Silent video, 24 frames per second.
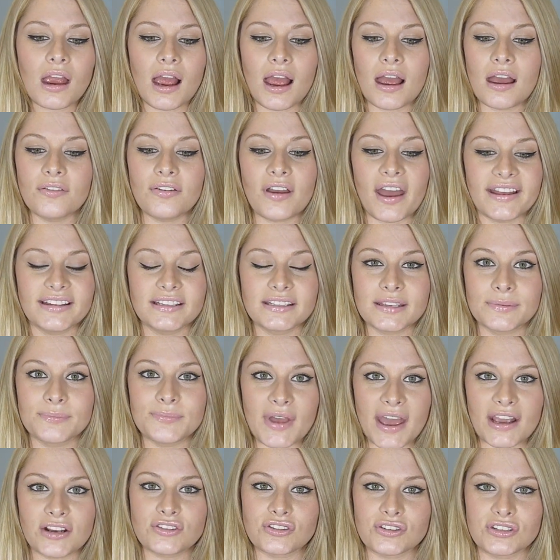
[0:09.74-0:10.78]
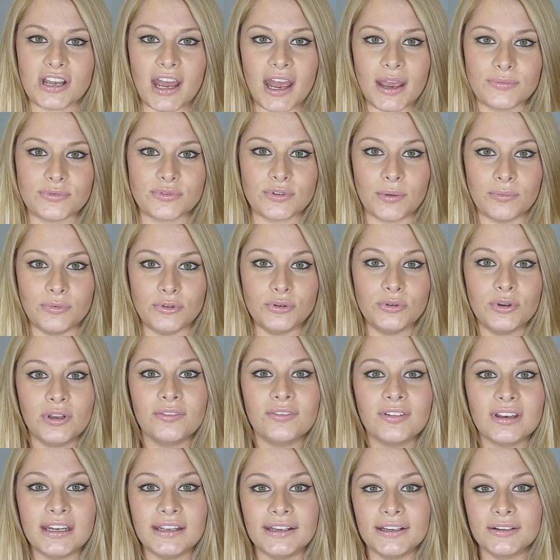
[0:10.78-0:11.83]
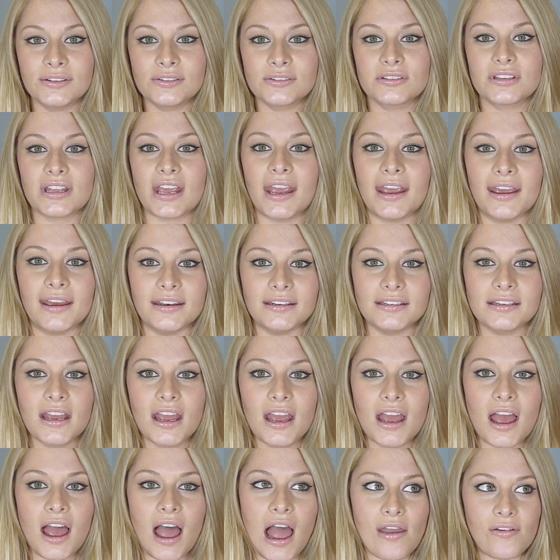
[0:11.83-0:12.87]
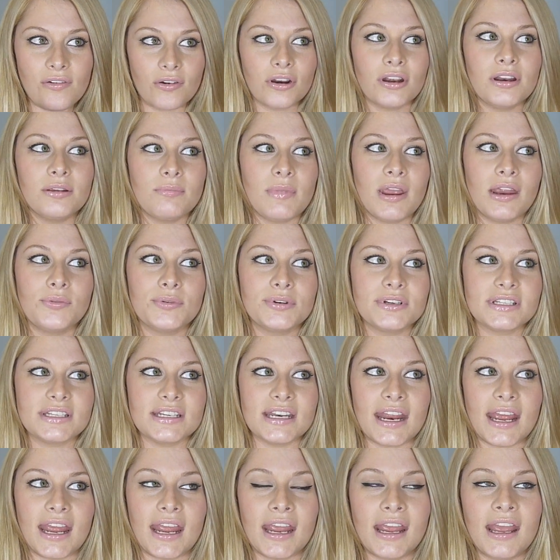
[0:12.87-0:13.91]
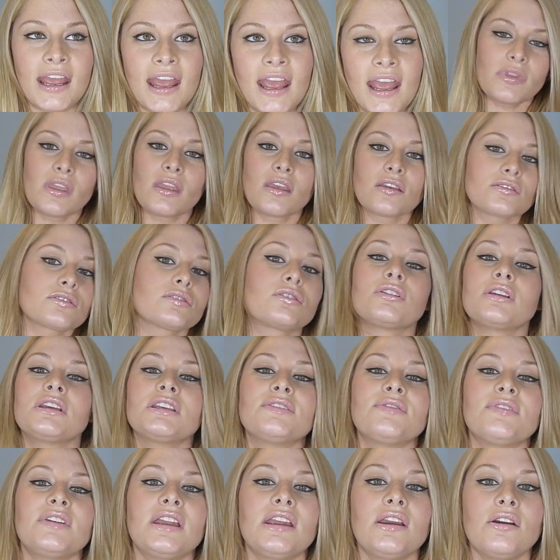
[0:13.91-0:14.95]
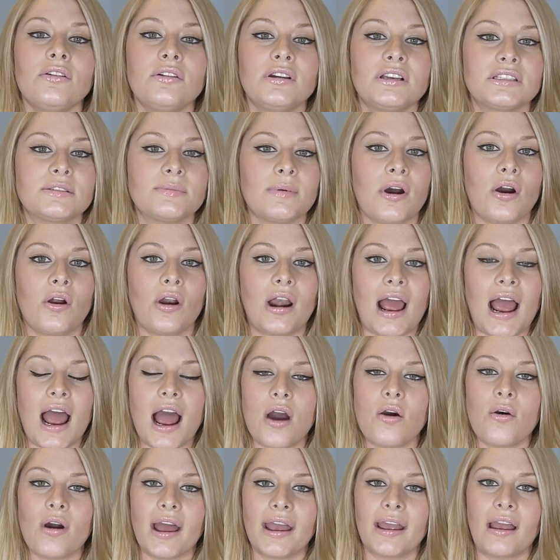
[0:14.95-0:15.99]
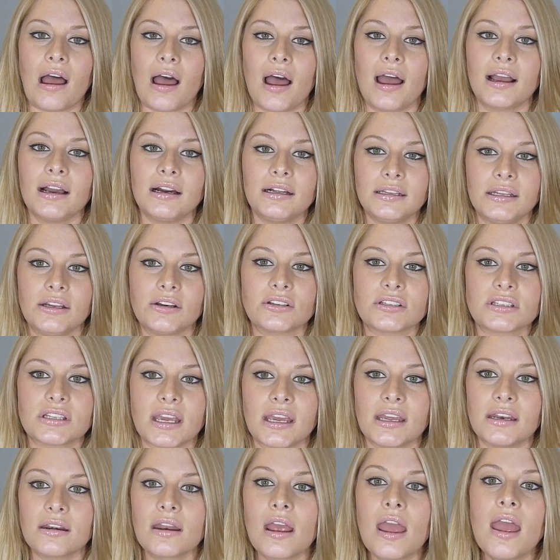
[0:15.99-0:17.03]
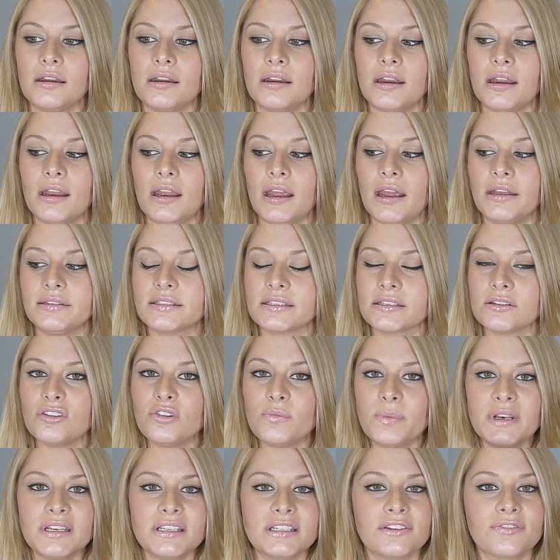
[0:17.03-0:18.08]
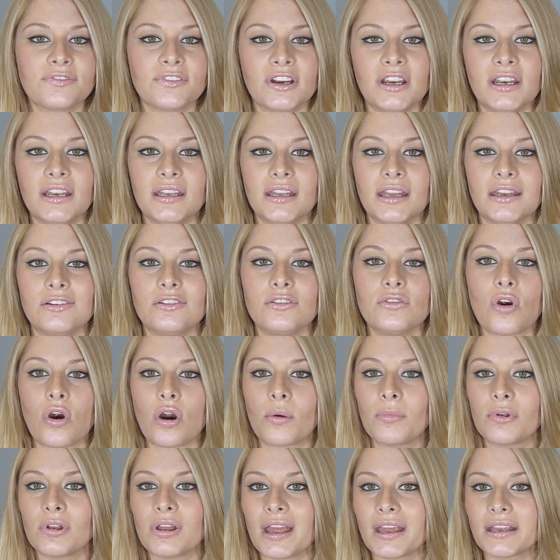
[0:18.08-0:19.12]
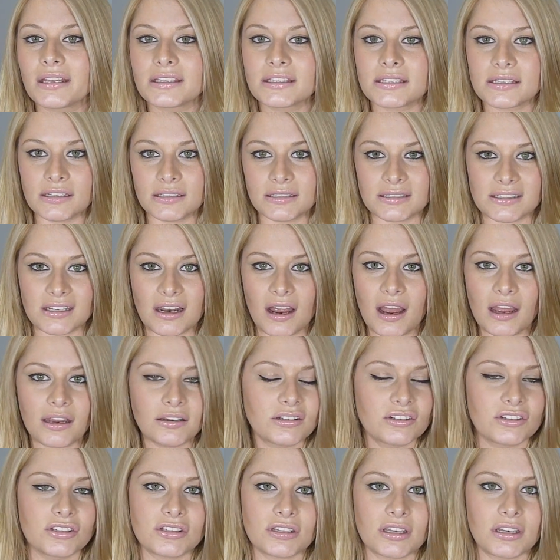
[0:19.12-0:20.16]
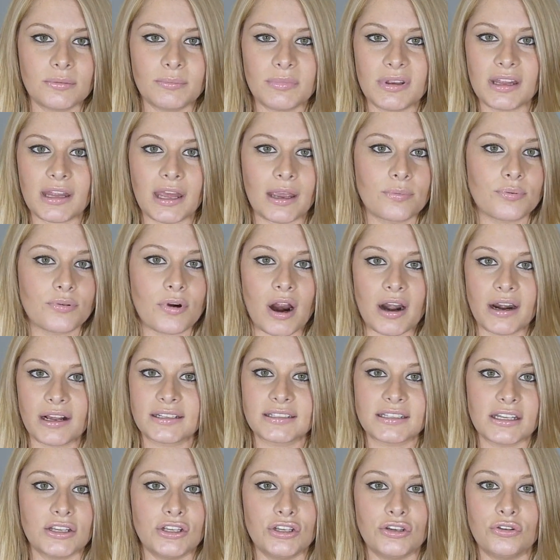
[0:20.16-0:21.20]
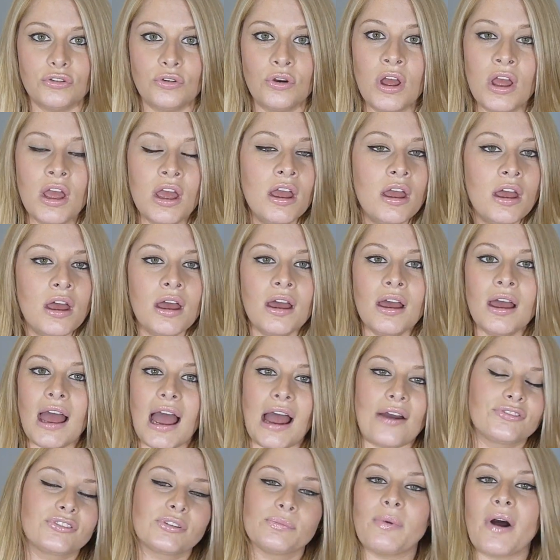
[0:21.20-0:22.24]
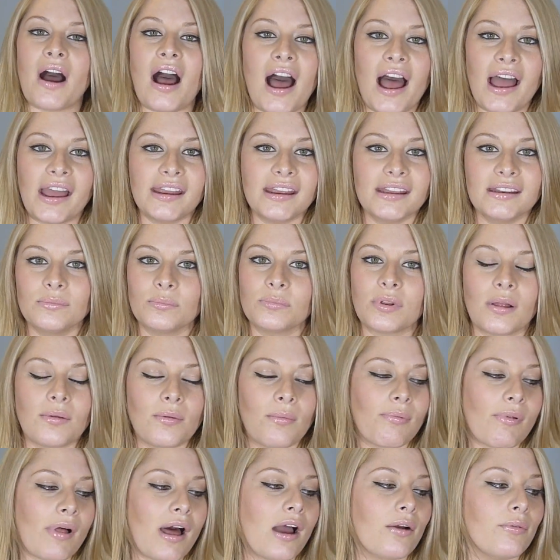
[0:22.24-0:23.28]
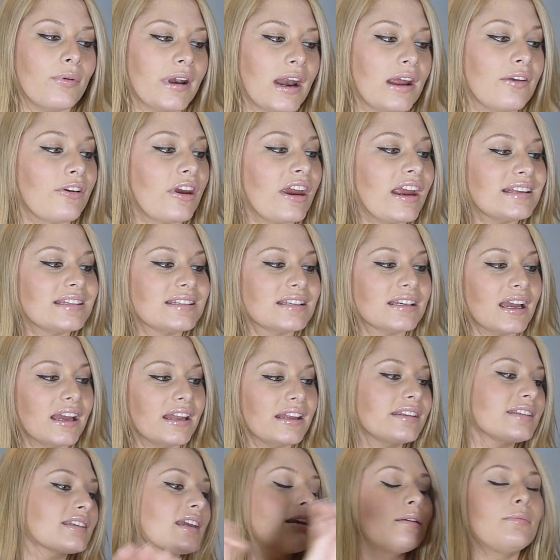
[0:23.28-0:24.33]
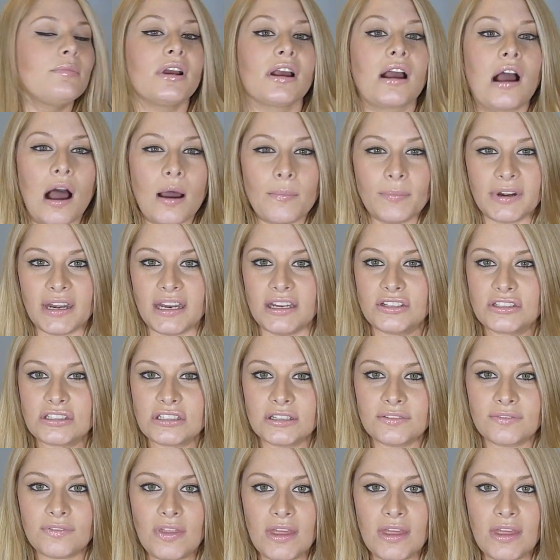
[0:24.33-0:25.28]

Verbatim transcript: I've had some extra time so I'm doing videos and I've already made one today. So this video is about how I got clear skin. It's a little bit different than normal. it's not just going to be like products that you have to buy and blah blah blah whatever it's a, it's gonna be a combination of